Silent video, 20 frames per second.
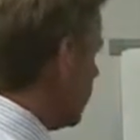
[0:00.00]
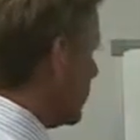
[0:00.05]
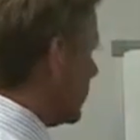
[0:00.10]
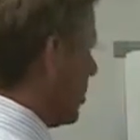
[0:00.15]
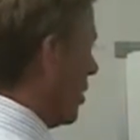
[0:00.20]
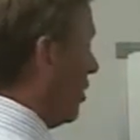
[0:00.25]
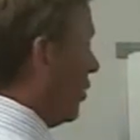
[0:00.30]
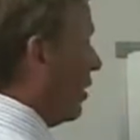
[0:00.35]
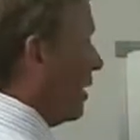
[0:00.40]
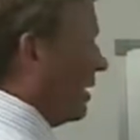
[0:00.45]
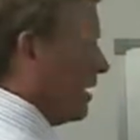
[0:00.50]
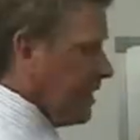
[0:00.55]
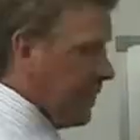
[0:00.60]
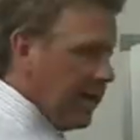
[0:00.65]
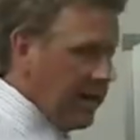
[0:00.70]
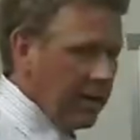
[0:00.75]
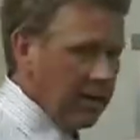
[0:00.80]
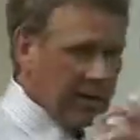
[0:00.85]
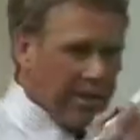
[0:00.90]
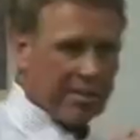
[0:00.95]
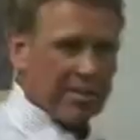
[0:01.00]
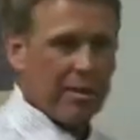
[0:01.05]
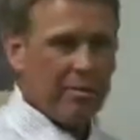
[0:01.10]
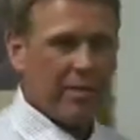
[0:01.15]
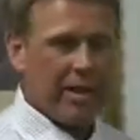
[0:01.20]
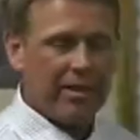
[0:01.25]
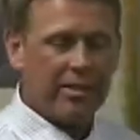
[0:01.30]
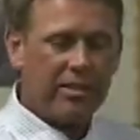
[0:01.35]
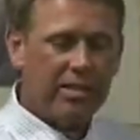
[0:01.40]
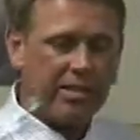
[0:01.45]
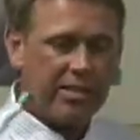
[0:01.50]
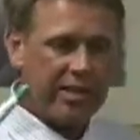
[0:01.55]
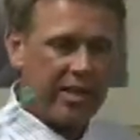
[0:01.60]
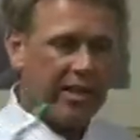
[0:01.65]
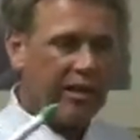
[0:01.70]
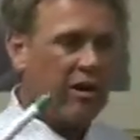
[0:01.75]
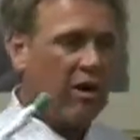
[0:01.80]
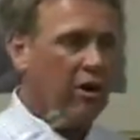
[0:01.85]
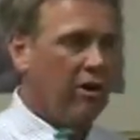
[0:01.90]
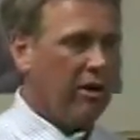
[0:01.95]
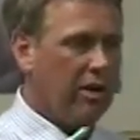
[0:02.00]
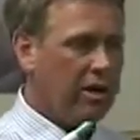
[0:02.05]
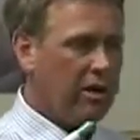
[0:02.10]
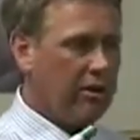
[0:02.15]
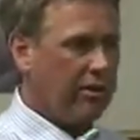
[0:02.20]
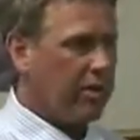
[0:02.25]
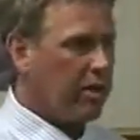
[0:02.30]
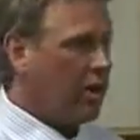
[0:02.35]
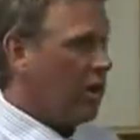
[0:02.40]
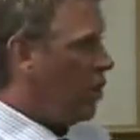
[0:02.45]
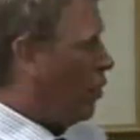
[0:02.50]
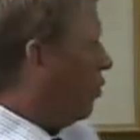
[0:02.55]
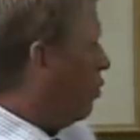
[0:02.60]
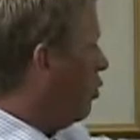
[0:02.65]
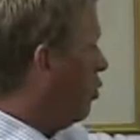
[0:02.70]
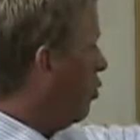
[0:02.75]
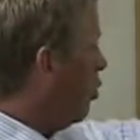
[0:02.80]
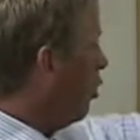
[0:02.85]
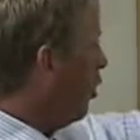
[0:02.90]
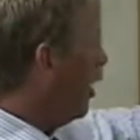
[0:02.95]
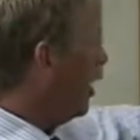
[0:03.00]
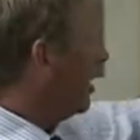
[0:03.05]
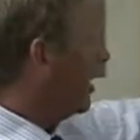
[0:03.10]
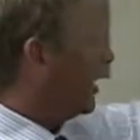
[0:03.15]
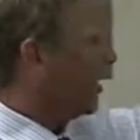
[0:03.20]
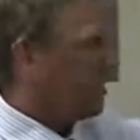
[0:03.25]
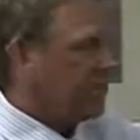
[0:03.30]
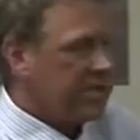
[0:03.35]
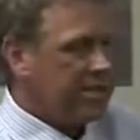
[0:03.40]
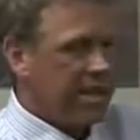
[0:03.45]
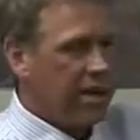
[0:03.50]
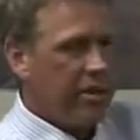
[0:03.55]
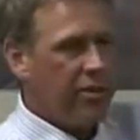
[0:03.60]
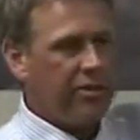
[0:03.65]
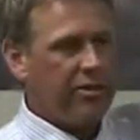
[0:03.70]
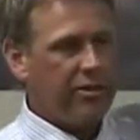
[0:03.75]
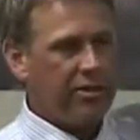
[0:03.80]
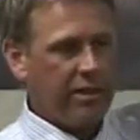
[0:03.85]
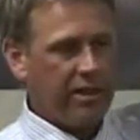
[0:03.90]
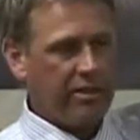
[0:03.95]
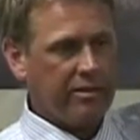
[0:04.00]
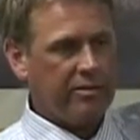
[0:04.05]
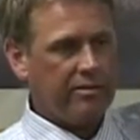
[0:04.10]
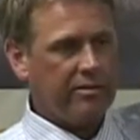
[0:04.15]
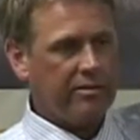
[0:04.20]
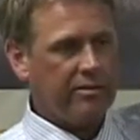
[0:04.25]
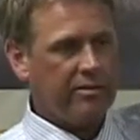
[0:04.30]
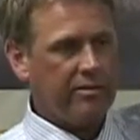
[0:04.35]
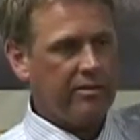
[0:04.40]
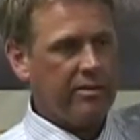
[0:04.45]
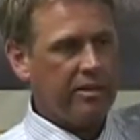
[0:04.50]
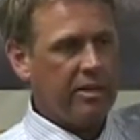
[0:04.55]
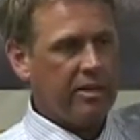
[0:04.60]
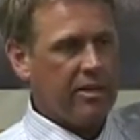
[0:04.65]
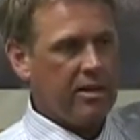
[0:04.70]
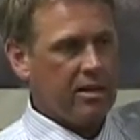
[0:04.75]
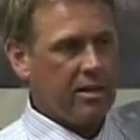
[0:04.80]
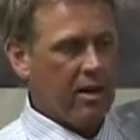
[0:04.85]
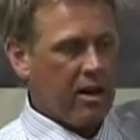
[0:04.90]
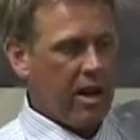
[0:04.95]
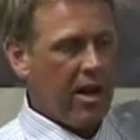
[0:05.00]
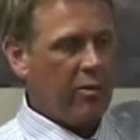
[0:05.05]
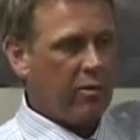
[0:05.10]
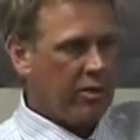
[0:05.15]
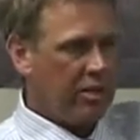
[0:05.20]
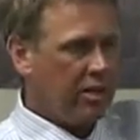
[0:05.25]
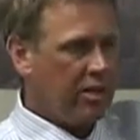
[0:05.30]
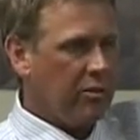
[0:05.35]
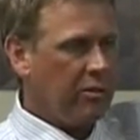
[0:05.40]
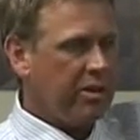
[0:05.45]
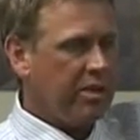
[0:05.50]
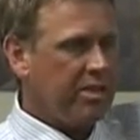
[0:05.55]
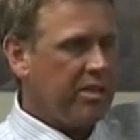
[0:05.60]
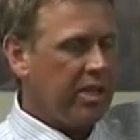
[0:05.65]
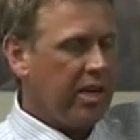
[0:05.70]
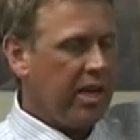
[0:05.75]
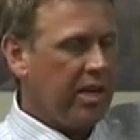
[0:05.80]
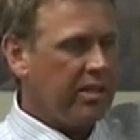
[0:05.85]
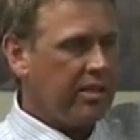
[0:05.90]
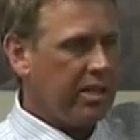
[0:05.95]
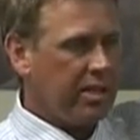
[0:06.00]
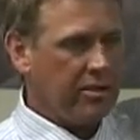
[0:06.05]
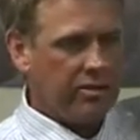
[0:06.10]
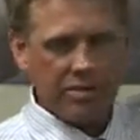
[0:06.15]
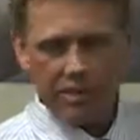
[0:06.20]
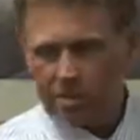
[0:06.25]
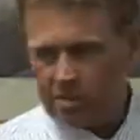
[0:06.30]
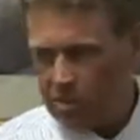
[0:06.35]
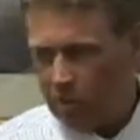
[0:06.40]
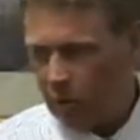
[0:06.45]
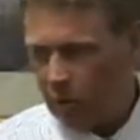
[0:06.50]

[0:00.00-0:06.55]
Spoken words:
So now let's get back to this thing called health. What is health then? All right, we're dealing with this innate intelligence.